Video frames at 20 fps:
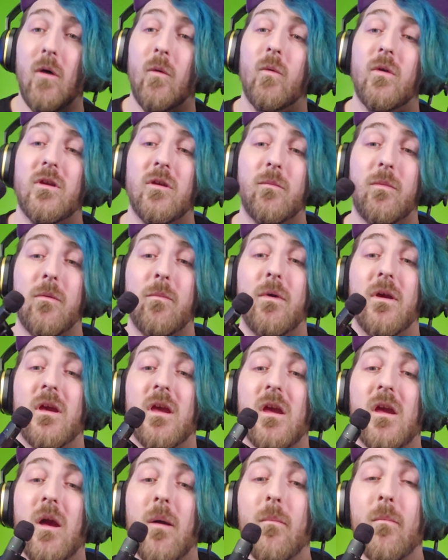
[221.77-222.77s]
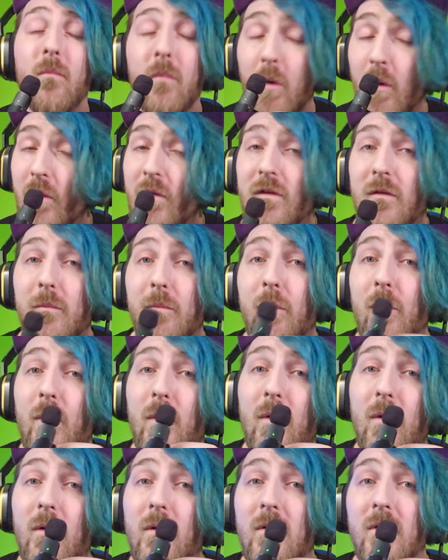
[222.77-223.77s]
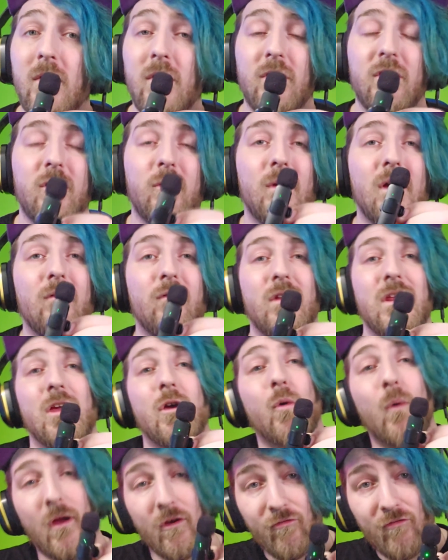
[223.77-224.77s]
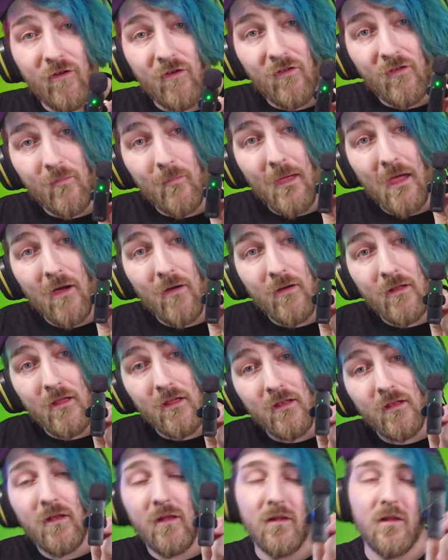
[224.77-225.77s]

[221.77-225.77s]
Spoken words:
Will you be picking up multiple? Do you have any questions about it?